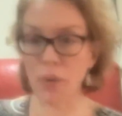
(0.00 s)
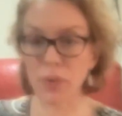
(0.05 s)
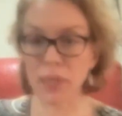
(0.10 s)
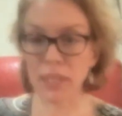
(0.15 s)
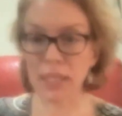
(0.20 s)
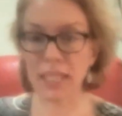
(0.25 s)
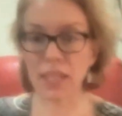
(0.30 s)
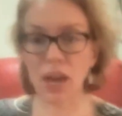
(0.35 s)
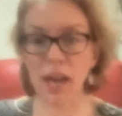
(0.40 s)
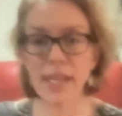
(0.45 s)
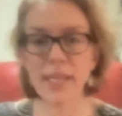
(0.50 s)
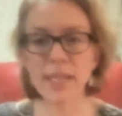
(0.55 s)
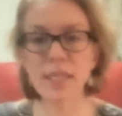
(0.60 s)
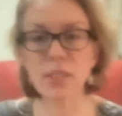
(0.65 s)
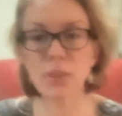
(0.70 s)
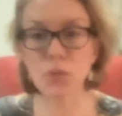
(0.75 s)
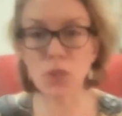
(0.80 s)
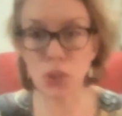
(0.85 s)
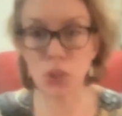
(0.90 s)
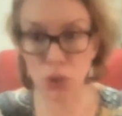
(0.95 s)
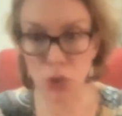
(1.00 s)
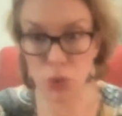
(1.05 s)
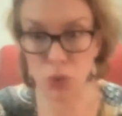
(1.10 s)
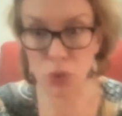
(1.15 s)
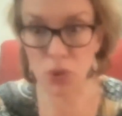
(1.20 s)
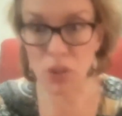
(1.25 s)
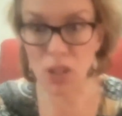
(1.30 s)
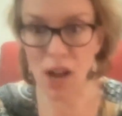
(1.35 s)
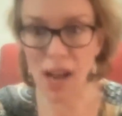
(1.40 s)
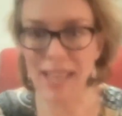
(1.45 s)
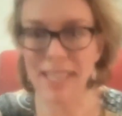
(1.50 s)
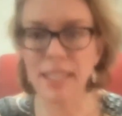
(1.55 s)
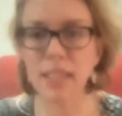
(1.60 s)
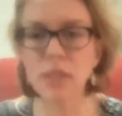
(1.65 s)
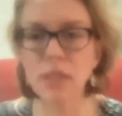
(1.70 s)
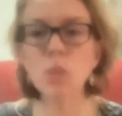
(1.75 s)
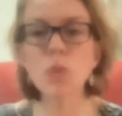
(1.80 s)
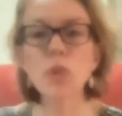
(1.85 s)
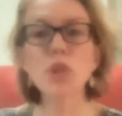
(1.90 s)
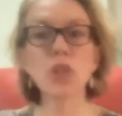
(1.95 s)
really like it. Do you like
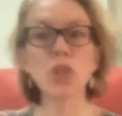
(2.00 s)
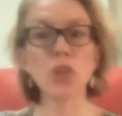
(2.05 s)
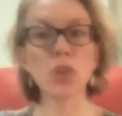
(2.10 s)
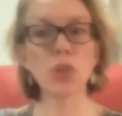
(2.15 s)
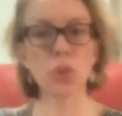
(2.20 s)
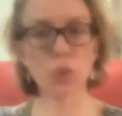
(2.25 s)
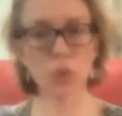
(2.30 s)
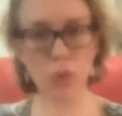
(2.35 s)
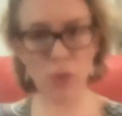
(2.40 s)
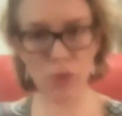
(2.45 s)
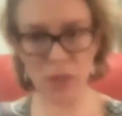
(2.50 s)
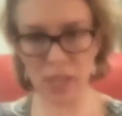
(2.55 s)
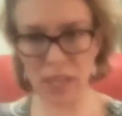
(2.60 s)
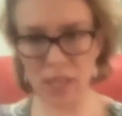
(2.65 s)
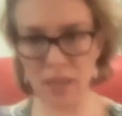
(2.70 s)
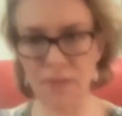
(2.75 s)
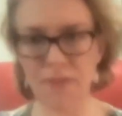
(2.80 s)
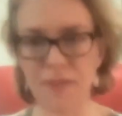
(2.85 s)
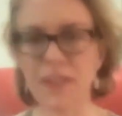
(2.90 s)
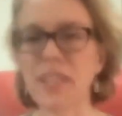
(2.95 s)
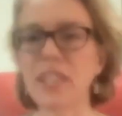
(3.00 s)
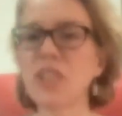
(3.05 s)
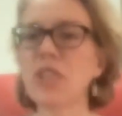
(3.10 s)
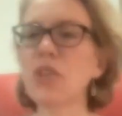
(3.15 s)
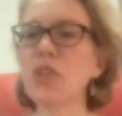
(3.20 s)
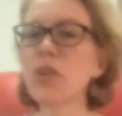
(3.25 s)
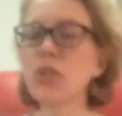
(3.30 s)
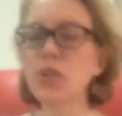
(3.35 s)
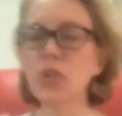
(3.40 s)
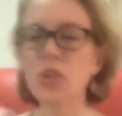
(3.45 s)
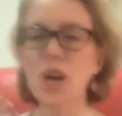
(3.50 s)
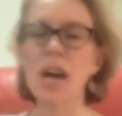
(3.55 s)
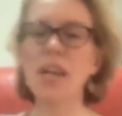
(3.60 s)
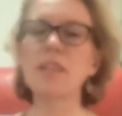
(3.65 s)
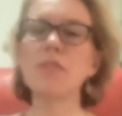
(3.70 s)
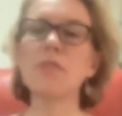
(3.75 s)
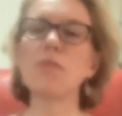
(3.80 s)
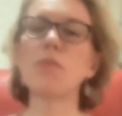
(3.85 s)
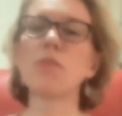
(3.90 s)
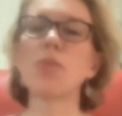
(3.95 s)
it? What do you think of it? You
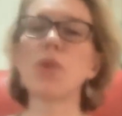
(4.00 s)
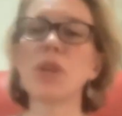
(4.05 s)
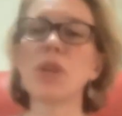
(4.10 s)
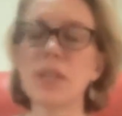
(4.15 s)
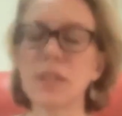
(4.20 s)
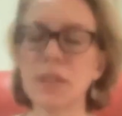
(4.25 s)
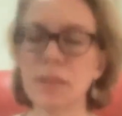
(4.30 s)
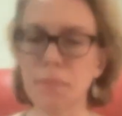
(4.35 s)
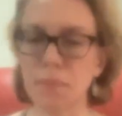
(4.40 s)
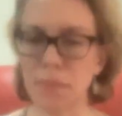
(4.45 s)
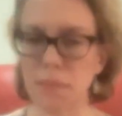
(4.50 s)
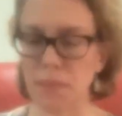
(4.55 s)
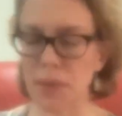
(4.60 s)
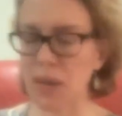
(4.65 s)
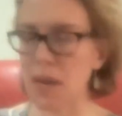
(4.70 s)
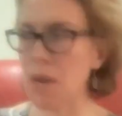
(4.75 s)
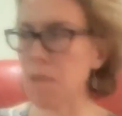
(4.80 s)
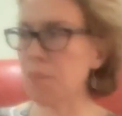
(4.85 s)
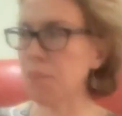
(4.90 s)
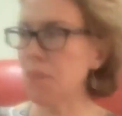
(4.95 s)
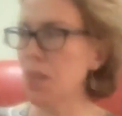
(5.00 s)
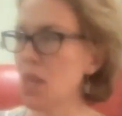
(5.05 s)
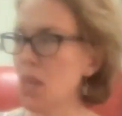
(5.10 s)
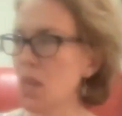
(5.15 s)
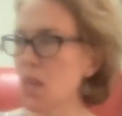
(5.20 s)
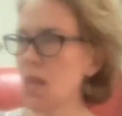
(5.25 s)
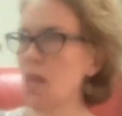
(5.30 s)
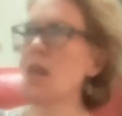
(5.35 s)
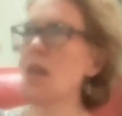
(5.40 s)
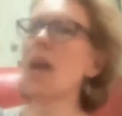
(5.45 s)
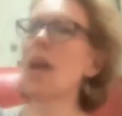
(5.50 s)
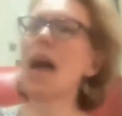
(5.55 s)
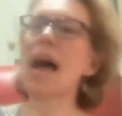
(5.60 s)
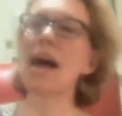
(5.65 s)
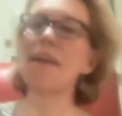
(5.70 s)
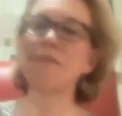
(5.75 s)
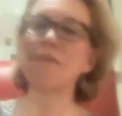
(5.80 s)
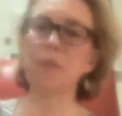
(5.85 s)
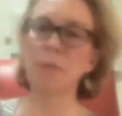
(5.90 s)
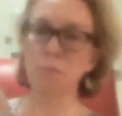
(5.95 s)
kind of want to
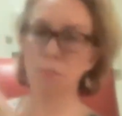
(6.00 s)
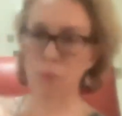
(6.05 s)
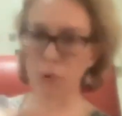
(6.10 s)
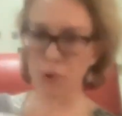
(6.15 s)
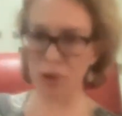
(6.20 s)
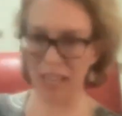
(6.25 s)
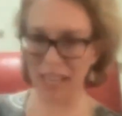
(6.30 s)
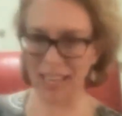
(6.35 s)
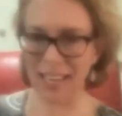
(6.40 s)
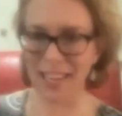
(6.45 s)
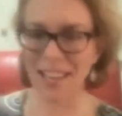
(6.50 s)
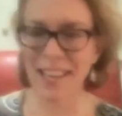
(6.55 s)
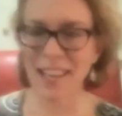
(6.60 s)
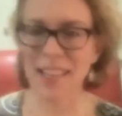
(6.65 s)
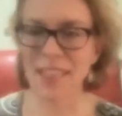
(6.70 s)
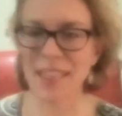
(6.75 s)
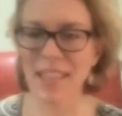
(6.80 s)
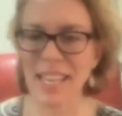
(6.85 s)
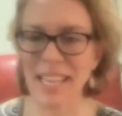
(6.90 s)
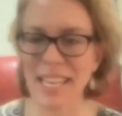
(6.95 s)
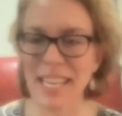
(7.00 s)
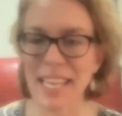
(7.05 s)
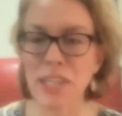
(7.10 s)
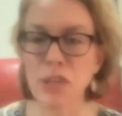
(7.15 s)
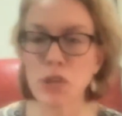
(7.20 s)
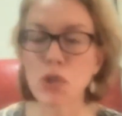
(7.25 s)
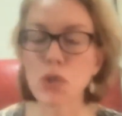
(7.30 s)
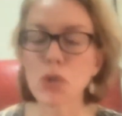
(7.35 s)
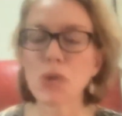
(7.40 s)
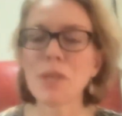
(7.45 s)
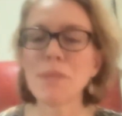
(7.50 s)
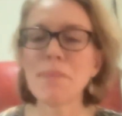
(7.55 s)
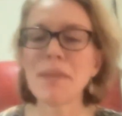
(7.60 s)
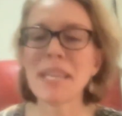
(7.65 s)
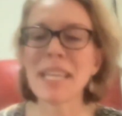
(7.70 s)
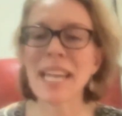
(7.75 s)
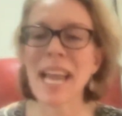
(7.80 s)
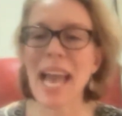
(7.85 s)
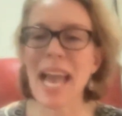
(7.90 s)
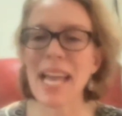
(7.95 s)
have them bring the
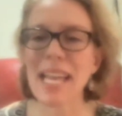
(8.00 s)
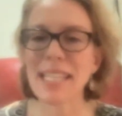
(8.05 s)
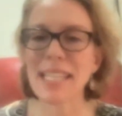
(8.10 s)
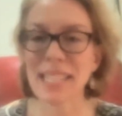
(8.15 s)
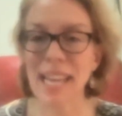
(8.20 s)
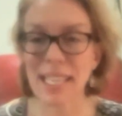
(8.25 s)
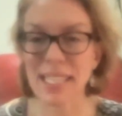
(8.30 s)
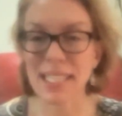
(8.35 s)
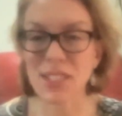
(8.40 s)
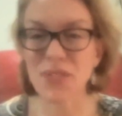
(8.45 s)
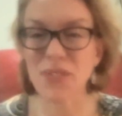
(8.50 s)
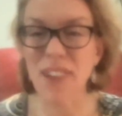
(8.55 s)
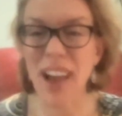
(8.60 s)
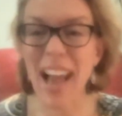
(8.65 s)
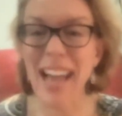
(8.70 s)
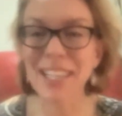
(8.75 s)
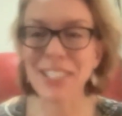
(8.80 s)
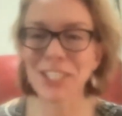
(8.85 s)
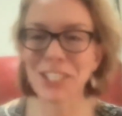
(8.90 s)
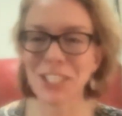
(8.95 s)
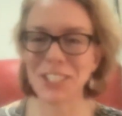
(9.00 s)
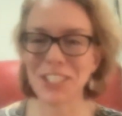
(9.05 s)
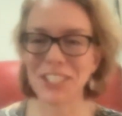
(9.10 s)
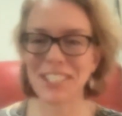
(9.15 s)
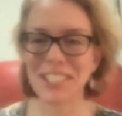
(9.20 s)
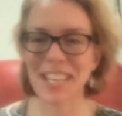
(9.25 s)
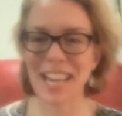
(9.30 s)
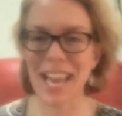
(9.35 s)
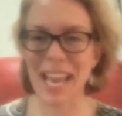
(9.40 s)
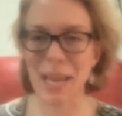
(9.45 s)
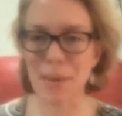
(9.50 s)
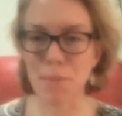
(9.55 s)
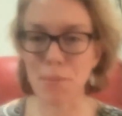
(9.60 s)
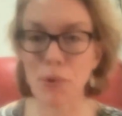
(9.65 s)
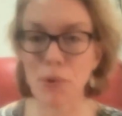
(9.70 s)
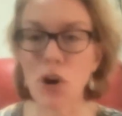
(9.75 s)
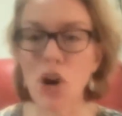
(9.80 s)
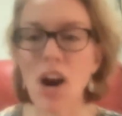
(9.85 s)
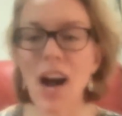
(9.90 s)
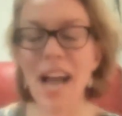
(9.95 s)
enjoyment and satisfaction and
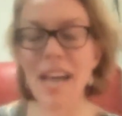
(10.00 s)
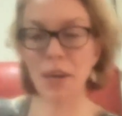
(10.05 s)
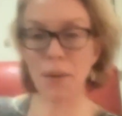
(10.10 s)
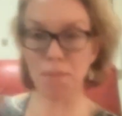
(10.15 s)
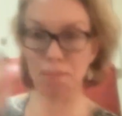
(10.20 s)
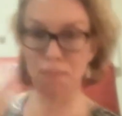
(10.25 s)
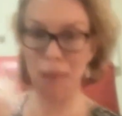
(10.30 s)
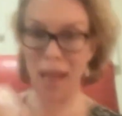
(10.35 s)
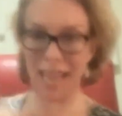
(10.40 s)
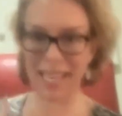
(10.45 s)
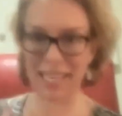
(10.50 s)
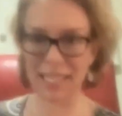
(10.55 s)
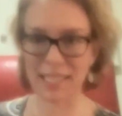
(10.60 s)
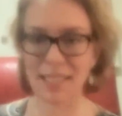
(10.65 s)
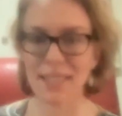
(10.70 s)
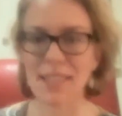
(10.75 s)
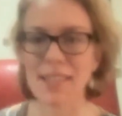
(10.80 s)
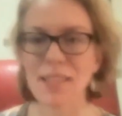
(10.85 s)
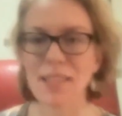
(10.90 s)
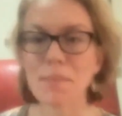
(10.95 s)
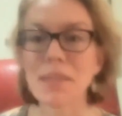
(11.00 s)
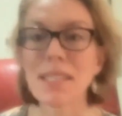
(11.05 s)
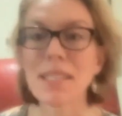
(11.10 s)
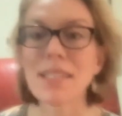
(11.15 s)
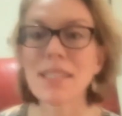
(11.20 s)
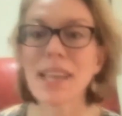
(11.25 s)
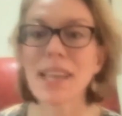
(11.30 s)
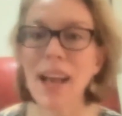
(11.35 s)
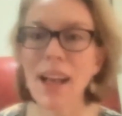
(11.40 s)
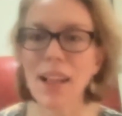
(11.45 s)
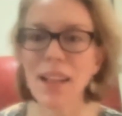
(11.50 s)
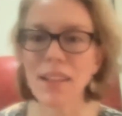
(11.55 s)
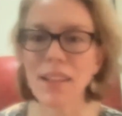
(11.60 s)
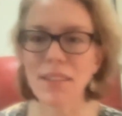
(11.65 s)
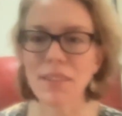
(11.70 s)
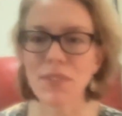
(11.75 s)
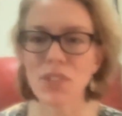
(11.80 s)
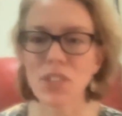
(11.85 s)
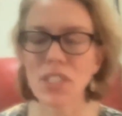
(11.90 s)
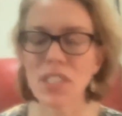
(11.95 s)
pride back into
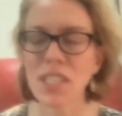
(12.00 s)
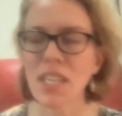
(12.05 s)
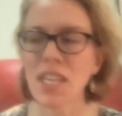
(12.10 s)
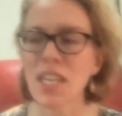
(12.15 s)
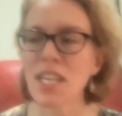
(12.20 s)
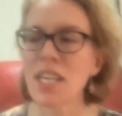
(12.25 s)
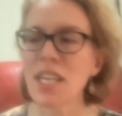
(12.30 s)
themselves,